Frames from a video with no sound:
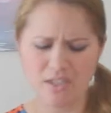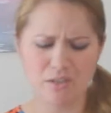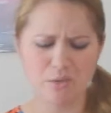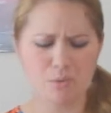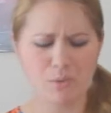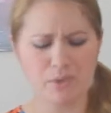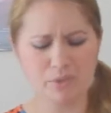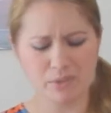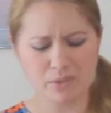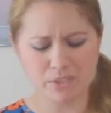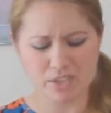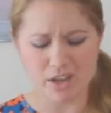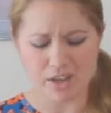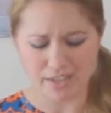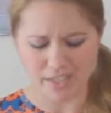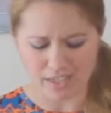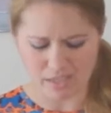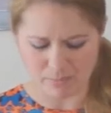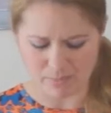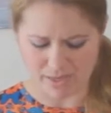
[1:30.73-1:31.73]
When we're
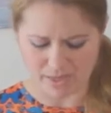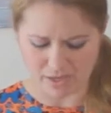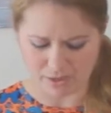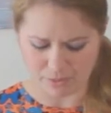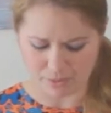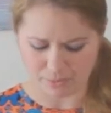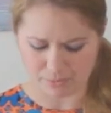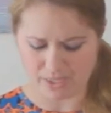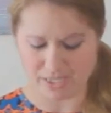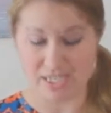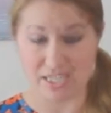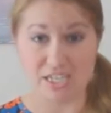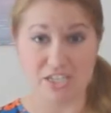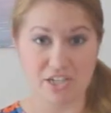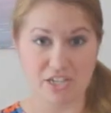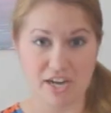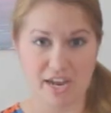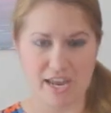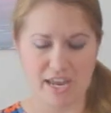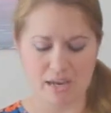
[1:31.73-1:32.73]
talking about a 3D
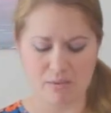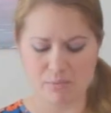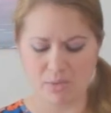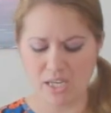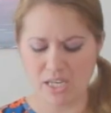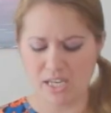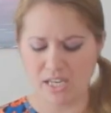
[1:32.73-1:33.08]
shape,